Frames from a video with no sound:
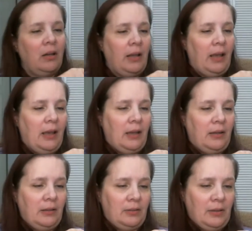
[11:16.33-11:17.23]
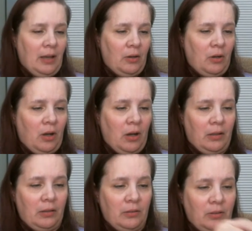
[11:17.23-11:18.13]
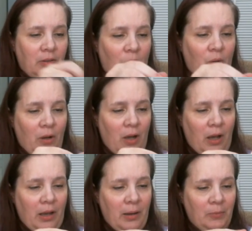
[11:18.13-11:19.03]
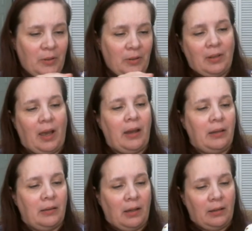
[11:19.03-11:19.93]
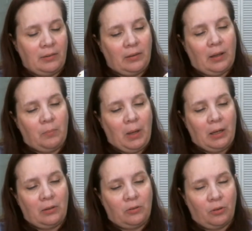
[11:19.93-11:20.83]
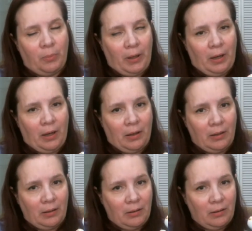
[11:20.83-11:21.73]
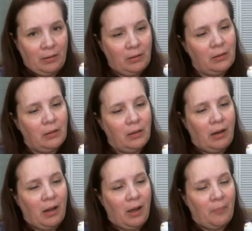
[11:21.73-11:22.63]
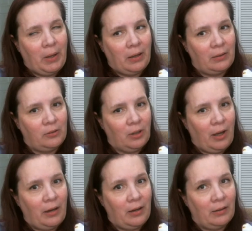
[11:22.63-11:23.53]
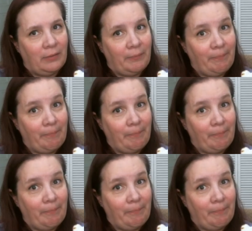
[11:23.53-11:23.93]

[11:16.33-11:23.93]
and is now gone. So I am deciding that it said made in Japan and not made in China.